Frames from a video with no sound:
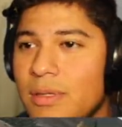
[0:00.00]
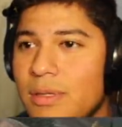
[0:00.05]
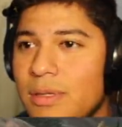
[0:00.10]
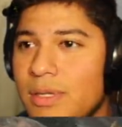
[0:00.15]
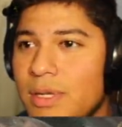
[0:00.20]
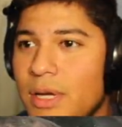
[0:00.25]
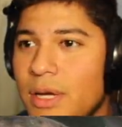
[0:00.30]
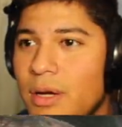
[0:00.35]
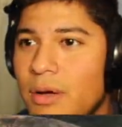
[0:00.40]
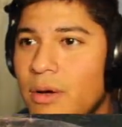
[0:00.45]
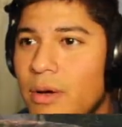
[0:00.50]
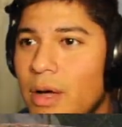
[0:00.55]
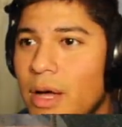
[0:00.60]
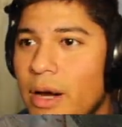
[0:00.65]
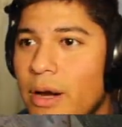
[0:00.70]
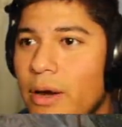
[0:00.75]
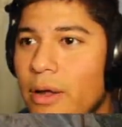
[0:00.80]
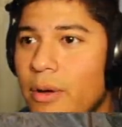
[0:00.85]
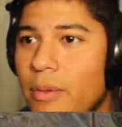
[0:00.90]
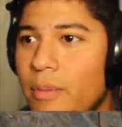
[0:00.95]
So,
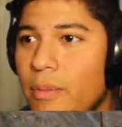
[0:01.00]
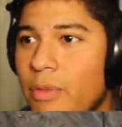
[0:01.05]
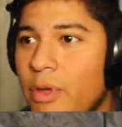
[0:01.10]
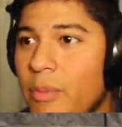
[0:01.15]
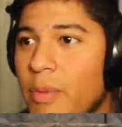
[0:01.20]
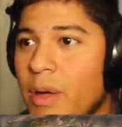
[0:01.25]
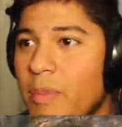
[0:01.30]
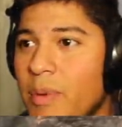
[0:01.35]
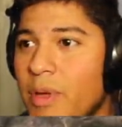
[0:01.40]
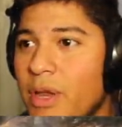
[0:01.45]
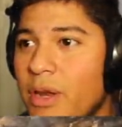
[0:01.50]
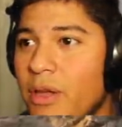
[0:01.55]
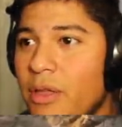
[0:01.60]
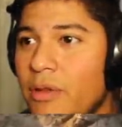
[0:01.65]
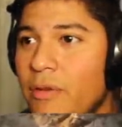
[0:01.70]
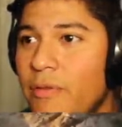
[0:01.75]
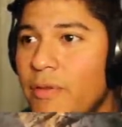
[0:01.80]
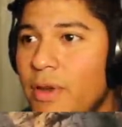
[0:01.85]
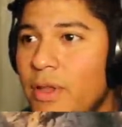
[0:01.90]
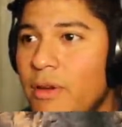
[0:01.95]
I don't know. There might be
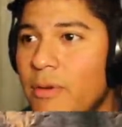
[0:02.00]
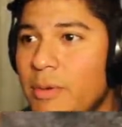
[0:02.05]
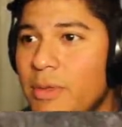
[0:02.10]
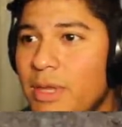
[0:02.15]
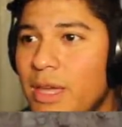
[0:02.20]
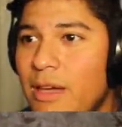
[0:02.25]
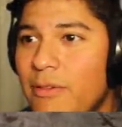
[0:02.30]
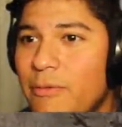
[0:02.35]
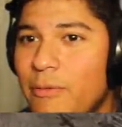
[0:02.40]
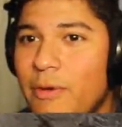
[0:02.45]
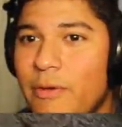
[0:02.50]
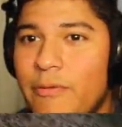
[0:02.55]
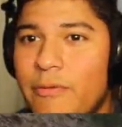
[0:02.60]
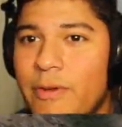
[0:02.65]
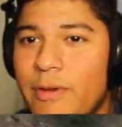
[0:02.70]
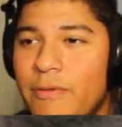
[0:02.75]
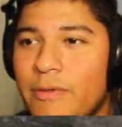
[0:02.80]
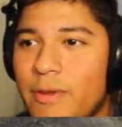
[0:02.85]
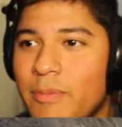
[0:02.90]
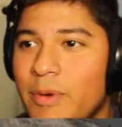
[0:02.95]
another video of the
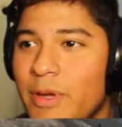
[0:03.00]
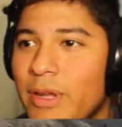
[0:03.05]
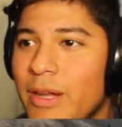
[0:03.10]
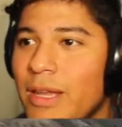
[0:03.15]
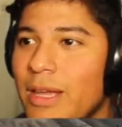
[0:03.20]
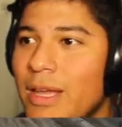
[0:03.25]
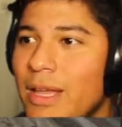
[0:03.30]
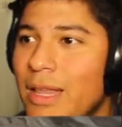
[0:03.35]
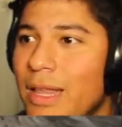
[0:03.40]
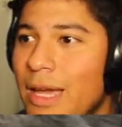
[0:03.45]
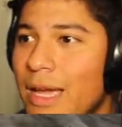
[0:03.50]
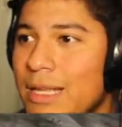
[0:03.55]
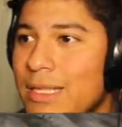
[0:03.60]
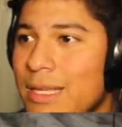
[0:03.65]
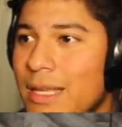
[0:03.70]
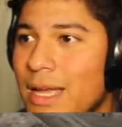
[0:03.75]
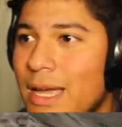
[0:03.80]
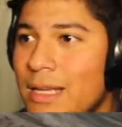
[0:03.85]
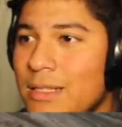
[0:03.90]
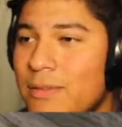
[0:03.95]
F-150, but like I
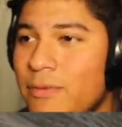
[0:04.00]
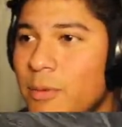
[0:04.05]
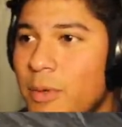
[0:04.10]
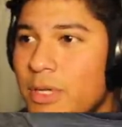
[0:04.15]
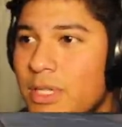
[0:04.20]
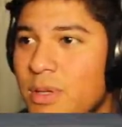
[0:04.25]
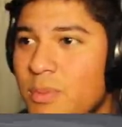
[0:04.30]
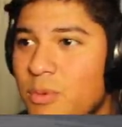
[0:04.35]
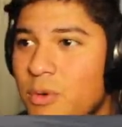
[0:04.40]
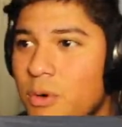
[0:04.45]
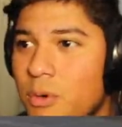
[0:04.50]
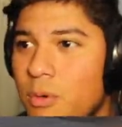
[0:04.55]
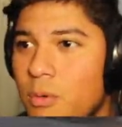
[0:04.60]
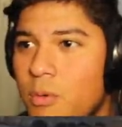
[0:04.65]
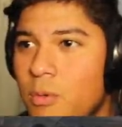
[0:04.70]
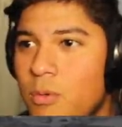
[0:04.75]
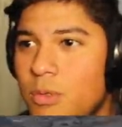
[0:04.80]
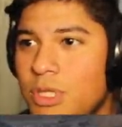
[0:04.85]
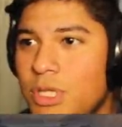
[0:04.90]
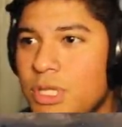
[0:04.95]
said, guys, if you want to see more...
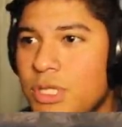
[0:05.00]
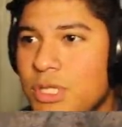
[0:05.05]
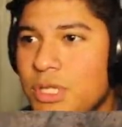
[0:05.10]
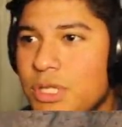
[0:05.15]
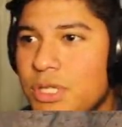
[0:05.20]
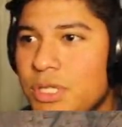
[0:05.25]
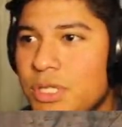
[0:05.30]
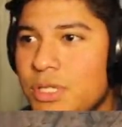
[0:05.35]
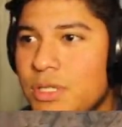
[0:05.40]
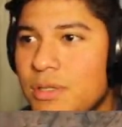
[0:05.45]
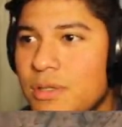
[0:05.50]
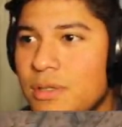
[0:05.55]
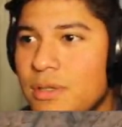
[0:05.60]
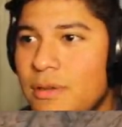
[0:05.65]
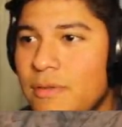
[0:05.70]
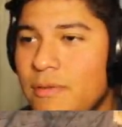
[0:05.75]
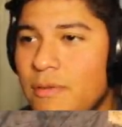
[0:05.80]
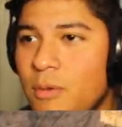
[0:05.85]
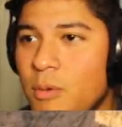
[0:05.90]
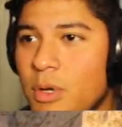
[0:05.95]
Oh, Jesus!
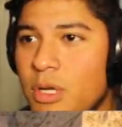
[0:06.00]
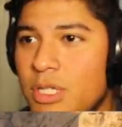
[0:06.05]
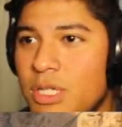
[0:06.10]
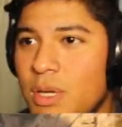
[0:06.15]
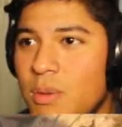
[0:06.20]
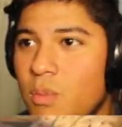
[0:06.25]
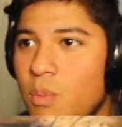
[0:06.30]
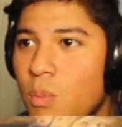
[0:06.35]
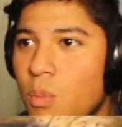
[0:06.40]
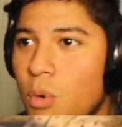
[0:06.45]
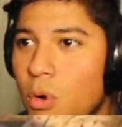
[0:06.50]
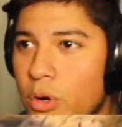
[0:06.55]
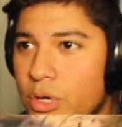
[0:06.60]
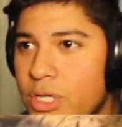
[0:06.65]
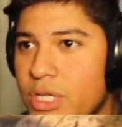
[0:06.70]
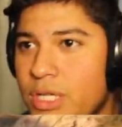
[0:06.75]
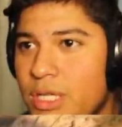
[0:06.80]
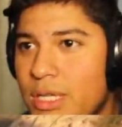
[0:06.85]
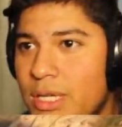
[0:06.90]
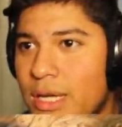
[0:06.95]
If you want to see more
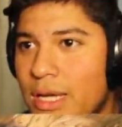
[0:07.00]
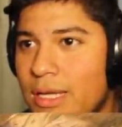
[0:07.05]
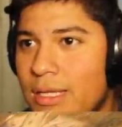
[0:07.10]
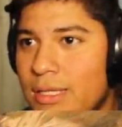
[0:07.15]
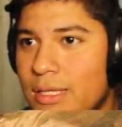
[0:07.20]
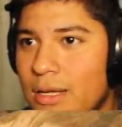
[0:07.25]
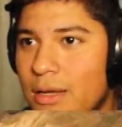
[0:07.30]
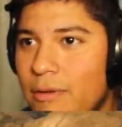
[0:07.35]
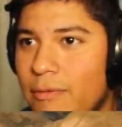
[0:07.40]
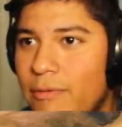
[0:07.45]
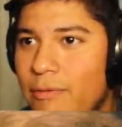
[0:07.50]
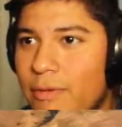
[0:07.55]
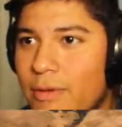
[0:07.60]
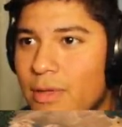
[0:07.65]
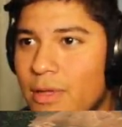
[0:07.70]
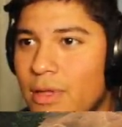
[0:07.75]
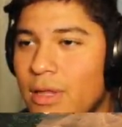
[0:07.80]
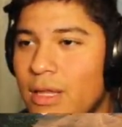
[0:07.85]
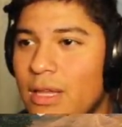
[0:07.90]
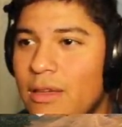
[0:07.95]
GTA stuff,
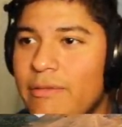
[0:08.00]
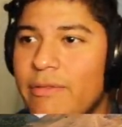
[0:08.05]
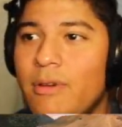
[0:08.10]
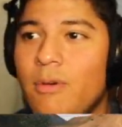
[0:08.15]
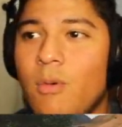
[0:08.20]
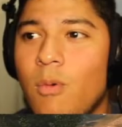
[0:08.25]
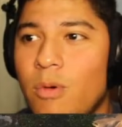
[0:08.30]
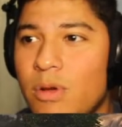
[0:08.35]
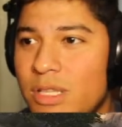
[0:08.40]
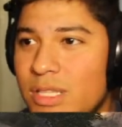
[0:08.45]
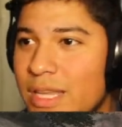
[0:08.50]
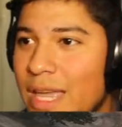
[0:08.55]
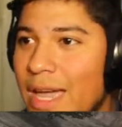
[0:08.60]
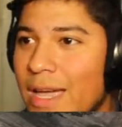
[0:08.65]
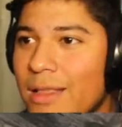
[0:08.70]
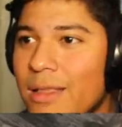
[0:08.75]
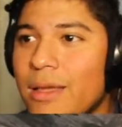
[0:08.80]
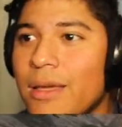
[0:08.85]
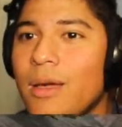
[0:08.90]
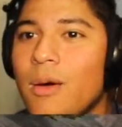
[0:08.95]
leave
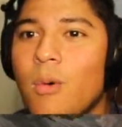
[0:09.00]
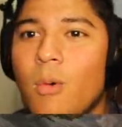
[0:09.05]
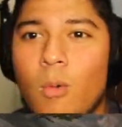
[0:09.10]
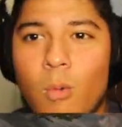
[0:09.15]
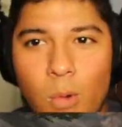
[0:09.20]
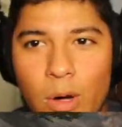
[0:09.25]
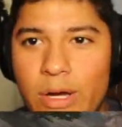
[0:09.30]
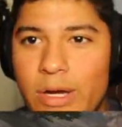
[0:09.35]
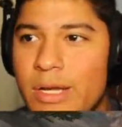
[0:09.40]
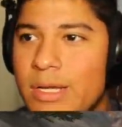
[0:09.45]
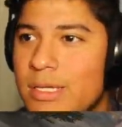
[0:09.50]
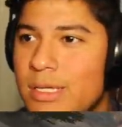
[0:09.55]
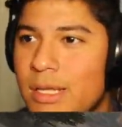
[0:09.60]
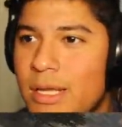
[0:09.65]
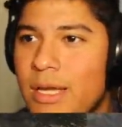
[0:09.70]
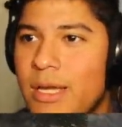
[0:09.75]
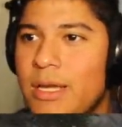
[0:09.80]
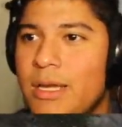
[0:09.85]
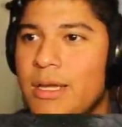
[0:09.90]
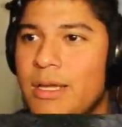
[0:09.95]
exactly one
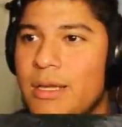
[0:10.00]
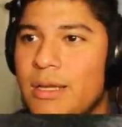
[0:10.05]
dislike,